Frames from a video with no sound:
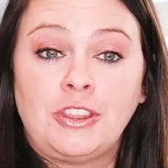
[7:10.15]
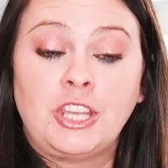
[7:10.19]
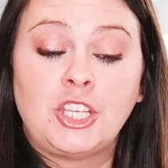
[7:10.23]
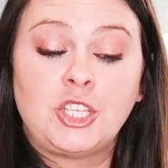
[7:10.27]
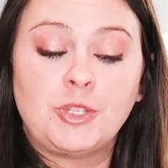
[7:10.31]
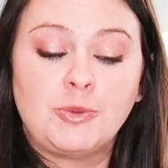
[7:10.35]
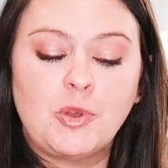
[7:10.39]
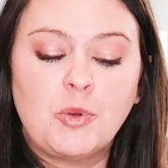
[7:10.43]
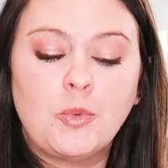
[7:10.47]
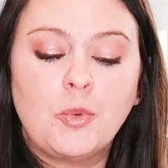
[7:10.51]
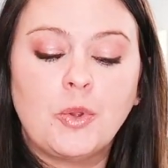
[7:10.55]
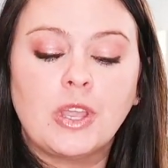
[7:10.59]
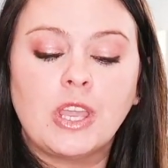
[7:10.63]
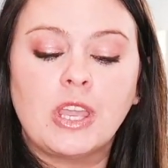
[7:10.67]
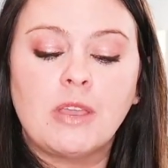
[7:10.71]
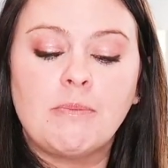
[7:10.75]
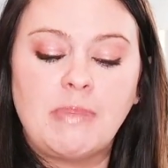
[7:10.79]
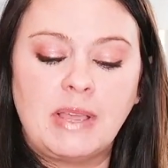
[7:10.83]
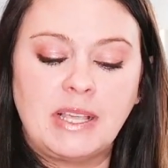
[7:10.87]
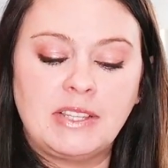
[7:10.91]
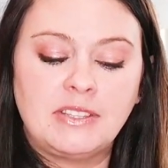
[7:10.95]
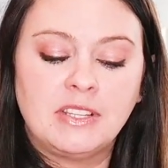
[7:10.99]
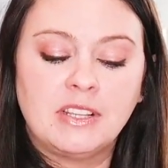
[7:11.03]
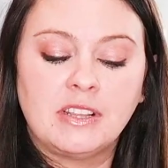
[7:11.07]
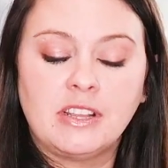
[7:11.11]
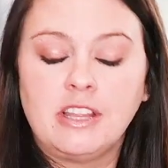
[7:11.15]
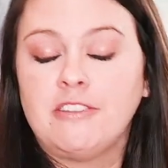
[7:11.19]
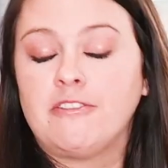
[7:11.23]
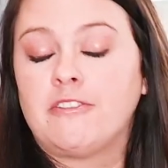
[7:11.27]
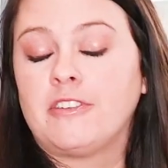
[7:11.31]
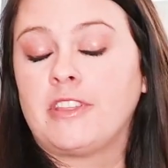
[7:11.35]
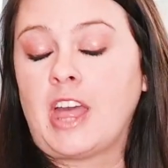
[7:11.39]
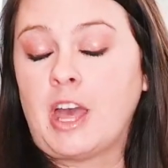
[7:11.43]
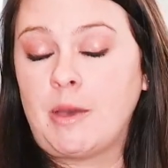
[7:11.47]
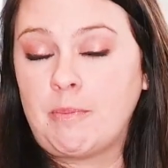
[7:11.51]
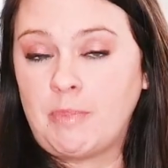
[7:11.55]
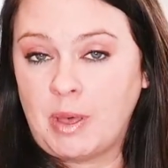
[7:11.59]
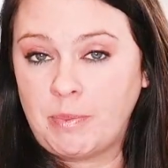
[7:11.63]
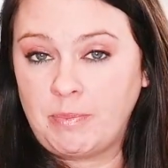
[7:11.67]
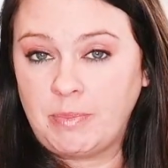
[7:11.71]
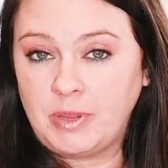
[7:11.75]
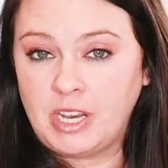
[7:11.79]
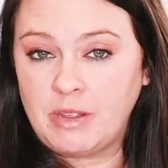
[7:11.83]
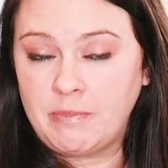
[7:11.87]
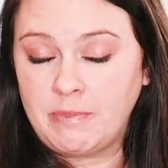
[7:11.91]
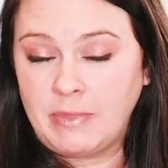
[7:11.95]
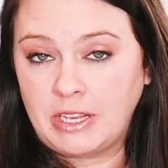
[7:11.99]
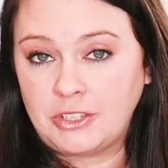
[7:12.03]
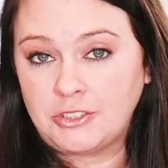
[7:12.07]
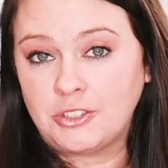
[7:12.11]
they should be working basically for that puppy
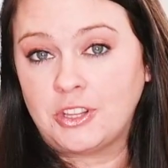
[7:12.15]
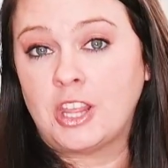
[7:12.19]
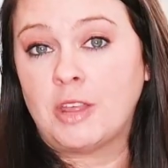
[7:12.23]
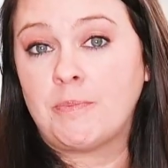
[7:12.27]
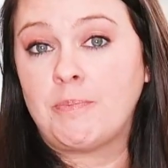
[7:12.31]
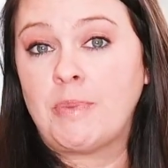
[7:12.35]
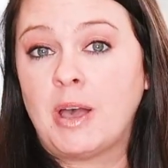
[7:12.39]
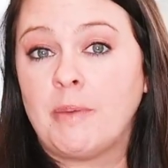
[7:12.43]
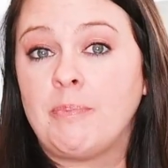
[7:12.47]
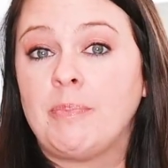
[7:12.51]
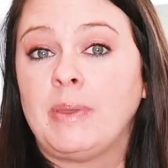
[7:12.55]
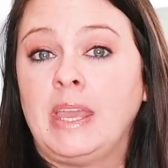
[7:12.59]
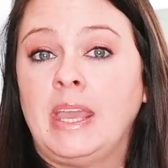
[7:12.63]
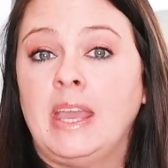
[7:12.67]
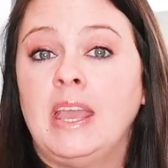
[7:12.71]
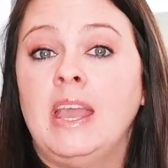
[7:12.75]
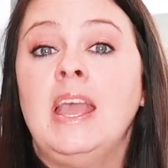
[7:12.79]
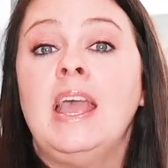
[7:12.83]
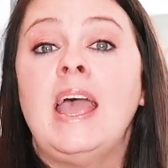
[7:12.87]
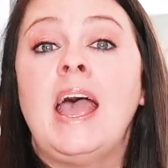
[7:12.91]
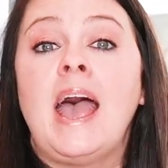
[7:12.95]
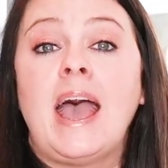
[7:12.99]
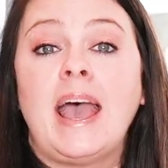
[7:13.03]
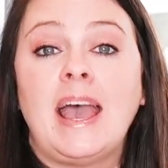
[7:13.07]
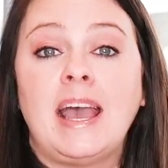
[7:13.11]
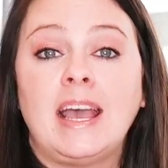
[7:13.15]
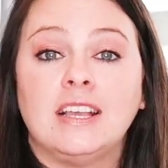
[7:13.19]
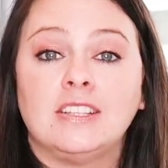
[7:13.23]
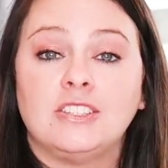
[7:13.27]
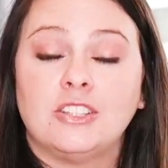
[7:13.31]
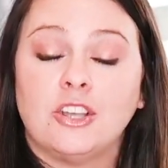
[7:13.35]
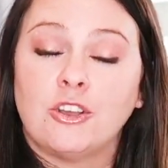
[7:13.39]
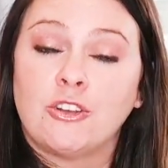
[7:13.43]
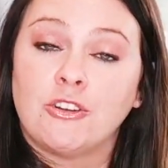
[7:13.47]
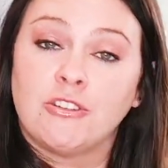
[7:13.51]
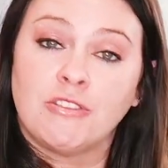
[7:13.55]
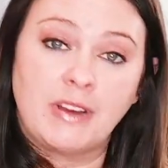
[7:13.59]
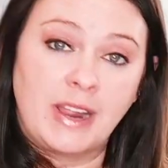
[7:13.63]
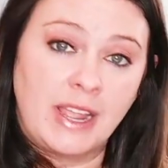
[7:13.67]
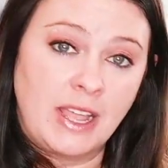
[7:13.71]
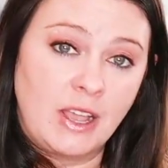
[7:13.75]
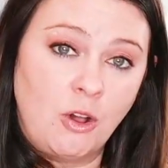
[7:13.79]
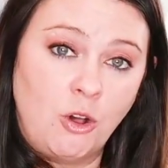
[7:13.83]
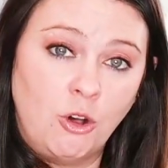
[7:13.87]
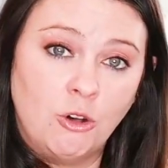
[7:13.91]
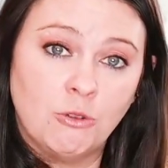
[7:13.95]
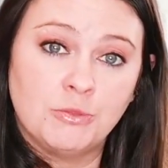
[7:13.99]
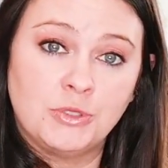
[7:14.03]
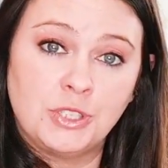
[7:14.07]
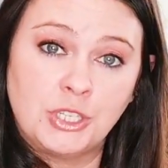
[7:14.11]
to make sure that puppy has a great
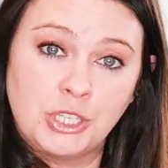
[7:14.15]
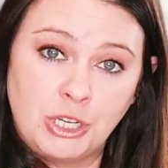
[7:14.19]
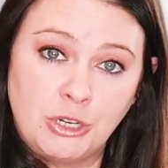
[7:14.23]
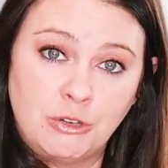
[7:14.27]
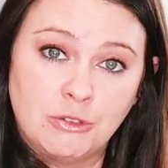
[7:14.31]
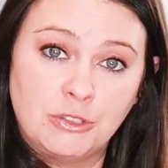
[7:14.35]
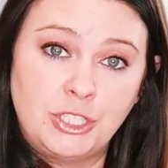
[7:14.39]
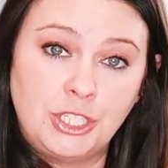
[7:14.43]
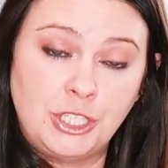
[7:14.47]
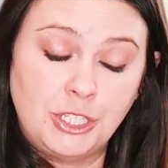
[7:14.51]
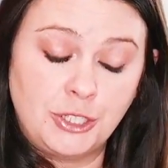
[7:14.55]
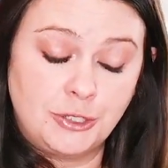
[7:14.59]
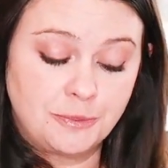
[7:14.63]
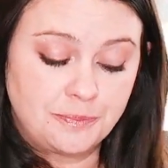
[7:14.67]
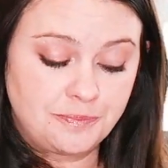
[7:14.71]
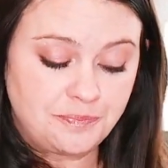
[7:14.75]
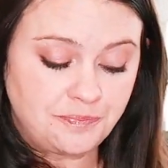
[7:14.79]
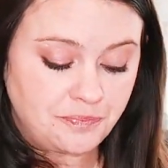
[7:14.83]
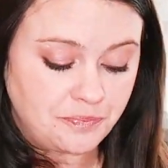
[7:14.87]
home to go to.